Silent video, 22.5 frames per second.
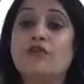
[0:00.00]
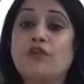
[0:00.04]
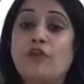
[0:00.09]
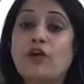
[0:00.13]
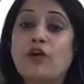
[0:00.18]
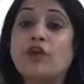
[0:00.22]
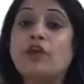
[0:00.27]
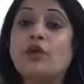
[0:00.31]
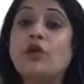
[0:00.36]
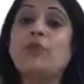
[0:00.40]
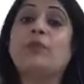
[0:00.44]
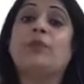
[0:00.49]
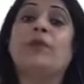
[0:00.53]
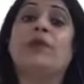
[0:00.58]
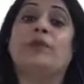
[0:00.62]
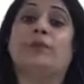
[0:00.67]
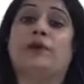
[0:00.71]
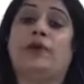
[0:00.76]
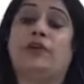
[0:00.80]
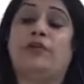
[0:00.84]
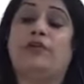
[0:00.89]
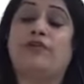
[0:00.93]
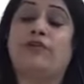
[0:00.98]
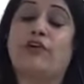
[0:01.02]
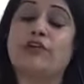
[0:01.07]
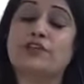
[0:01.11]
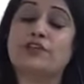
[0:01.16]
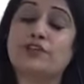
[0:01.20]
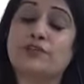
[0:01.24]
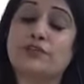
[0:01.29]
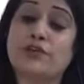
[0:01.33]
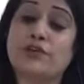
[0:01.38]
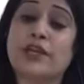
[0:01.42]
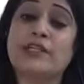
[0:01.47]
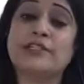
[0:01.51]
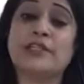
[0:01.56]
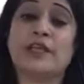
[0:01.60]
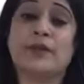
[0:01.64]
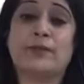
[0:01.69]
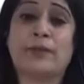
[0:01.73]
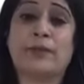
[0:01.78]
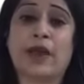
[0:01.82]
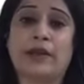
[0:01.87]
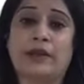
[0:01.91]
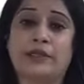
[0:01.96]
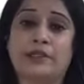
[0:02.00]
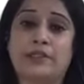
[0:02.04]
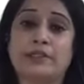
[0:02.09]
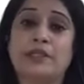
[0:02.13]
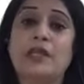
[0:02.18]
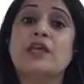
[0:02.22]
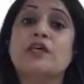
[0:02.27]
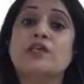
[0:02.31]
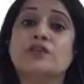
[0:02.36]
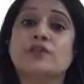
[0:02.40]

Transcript: for you people, for students and parents.